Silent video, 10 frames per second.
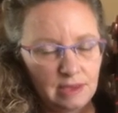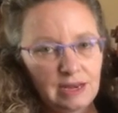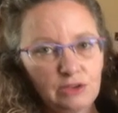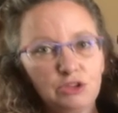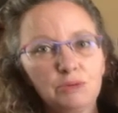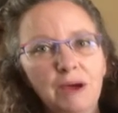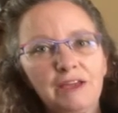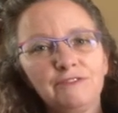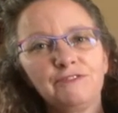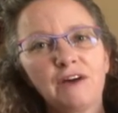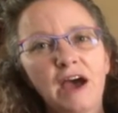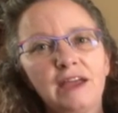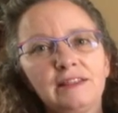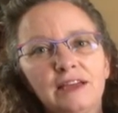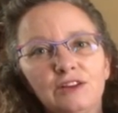Now you might
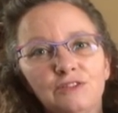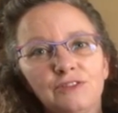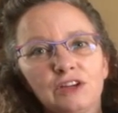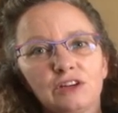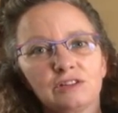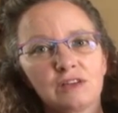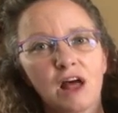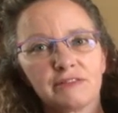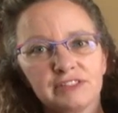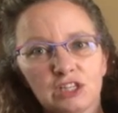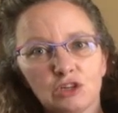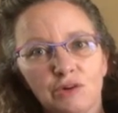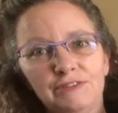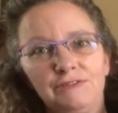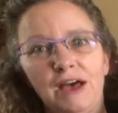find that your finger is all of a sudden
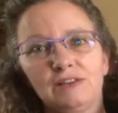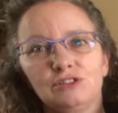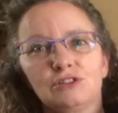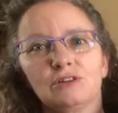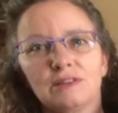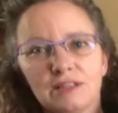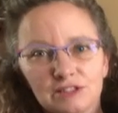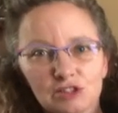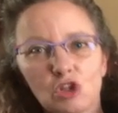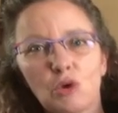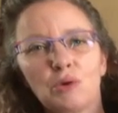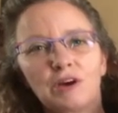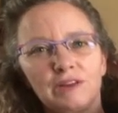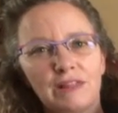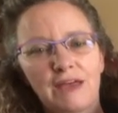going faster and then
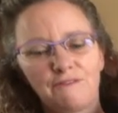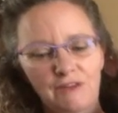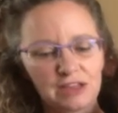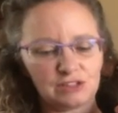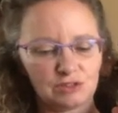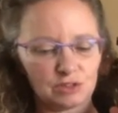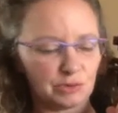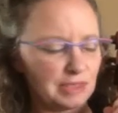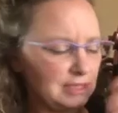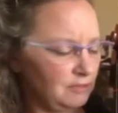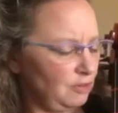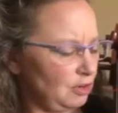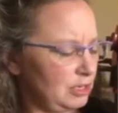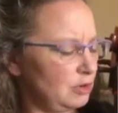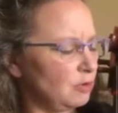slower and then faster and slower. That's
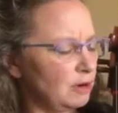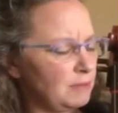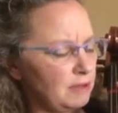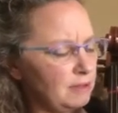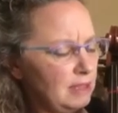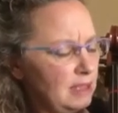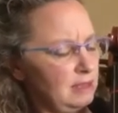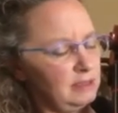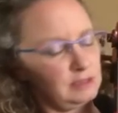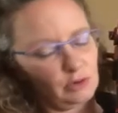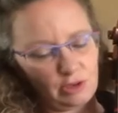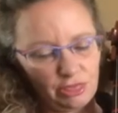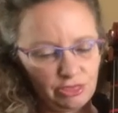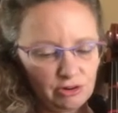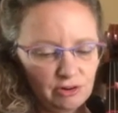very normal. Let's go to
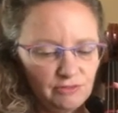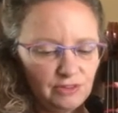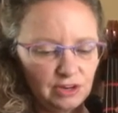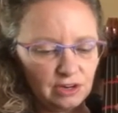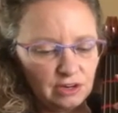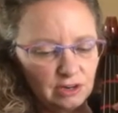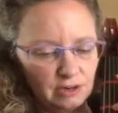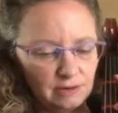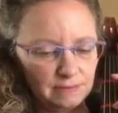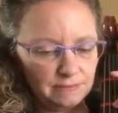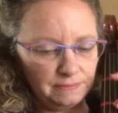third finger.